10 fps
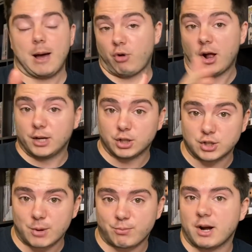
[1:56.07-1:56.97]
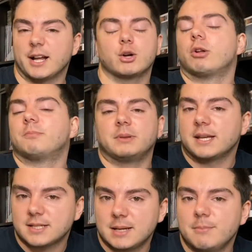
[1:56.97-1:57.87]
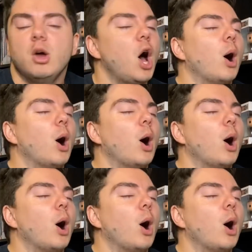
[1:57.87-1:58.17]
writing on a typewriter, God bless him.